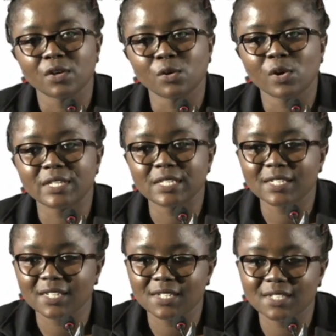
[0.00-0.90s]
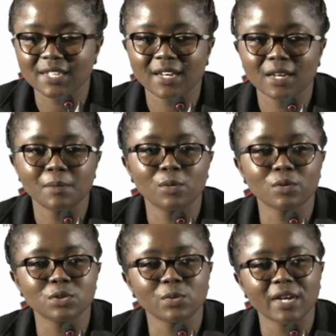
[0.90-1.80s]
your teachers decided,
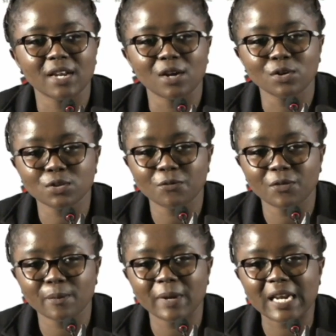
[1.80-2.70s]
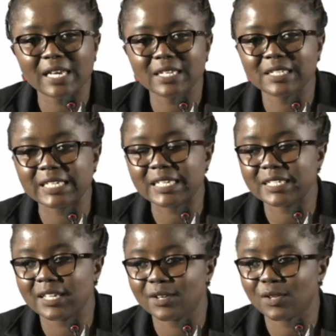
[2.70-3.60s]
because you had a lot of fee
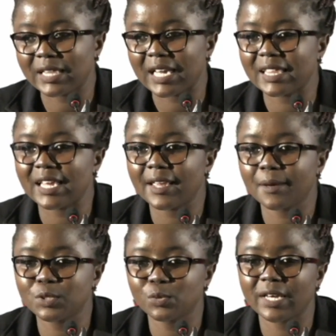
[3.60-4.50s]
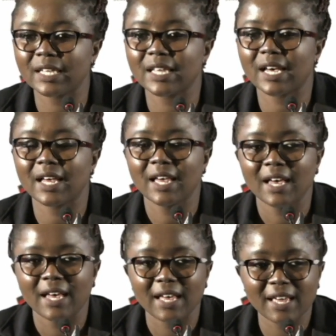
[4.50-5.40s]
balances and all that, they came together
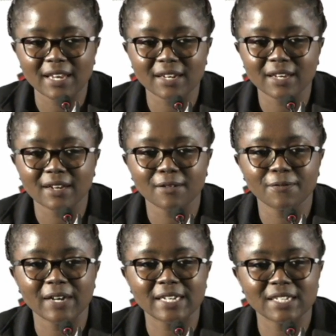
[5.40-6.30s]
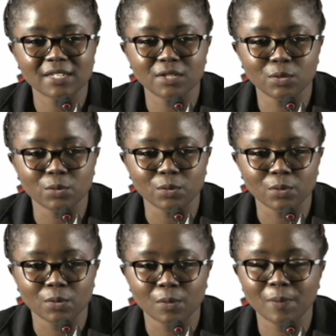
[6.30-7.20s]
and funded you.
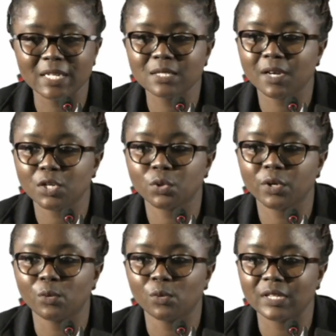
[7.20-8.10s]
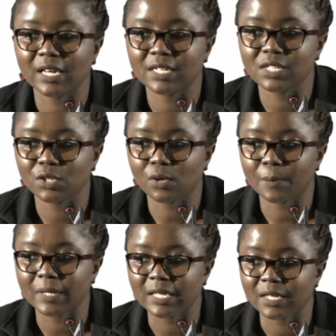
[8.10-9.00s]
Please make sure you note that in your
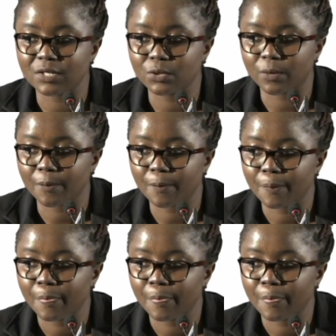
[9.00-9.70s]
application.